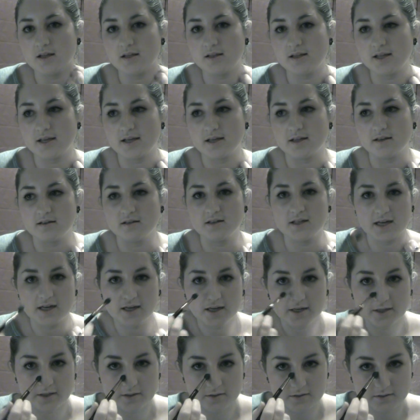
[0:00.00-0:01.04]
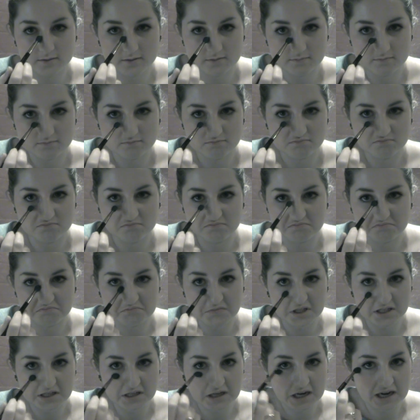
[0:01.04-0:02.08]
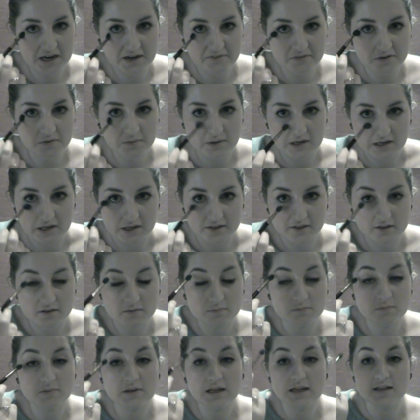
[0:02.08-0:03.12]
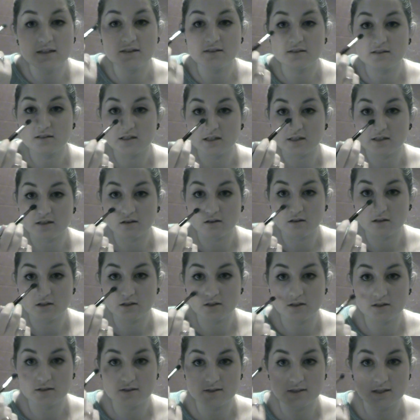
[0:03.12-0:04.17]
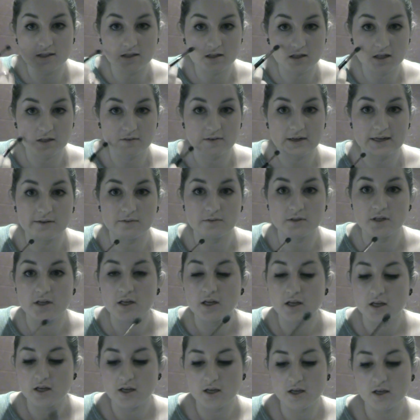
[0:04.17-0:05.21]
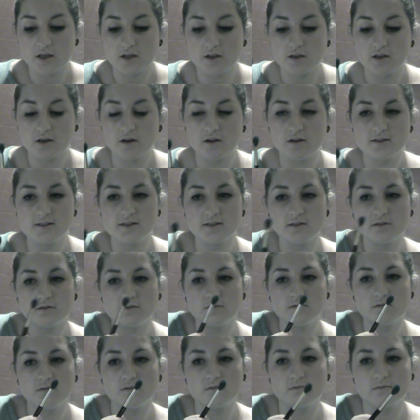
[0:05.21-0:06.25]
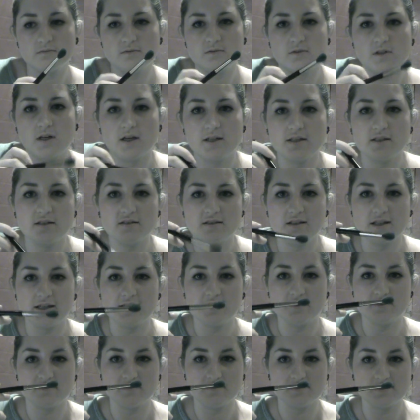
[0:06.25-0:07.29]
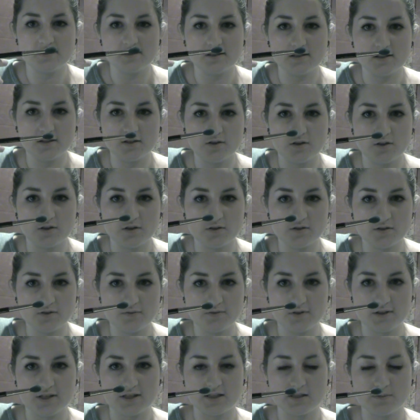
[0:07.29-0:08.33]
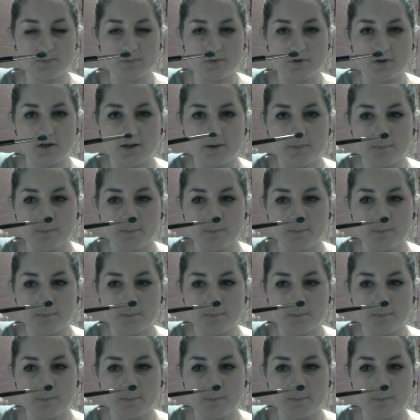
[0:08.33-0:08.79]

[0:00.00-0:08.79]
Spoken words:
Then yeah, I use like everywhere, like you can blend like all your concealer around. Also, I didn't think you could use it for this, but